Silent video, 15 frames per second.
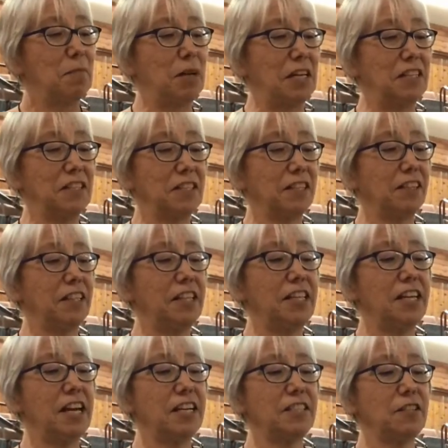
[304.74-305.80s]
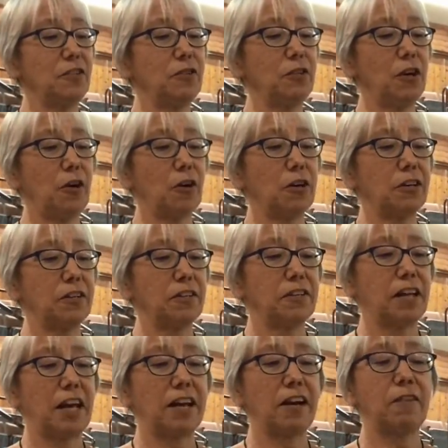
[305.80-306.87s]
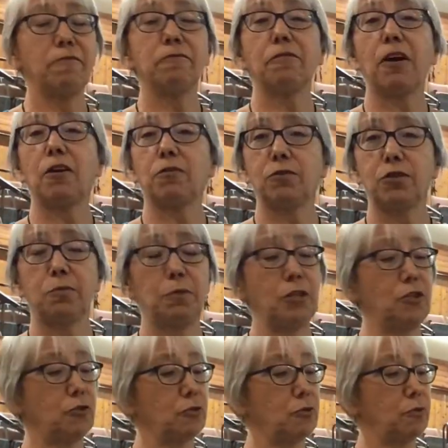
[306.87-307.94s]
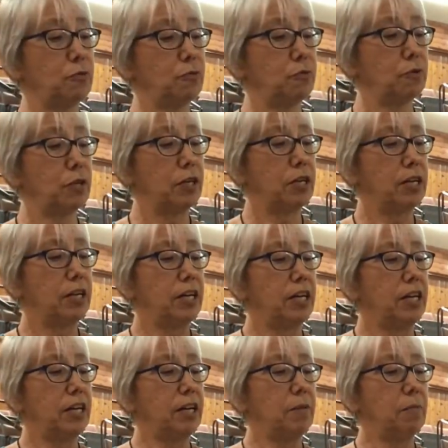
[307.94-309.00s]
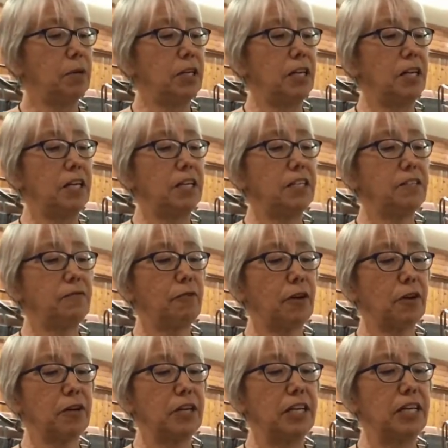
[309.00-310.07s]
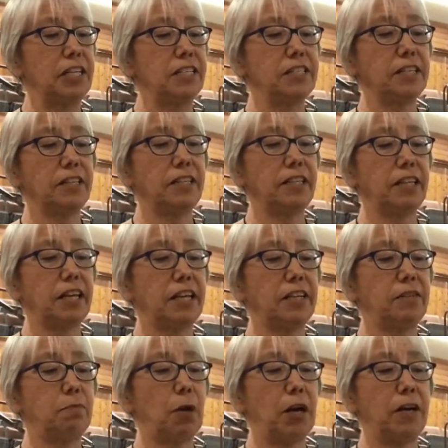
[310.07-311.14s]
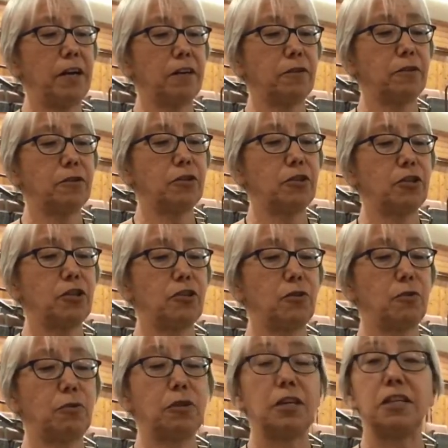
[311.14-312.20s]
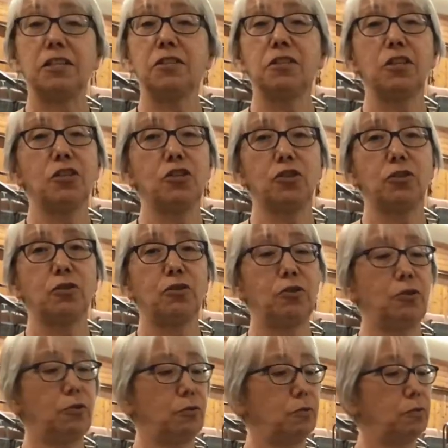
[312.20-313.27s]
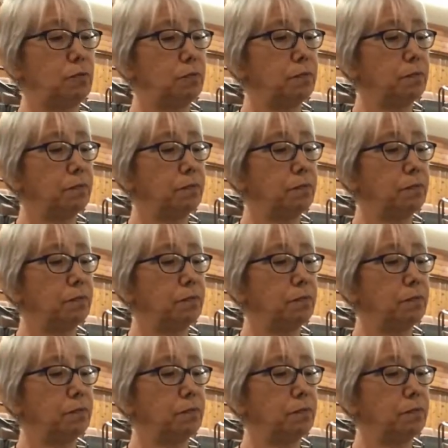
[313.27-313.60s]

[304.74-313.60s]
Basically, he has a good heart, that I've found to be true. But he is very easily led by others to do things he shouldn't do.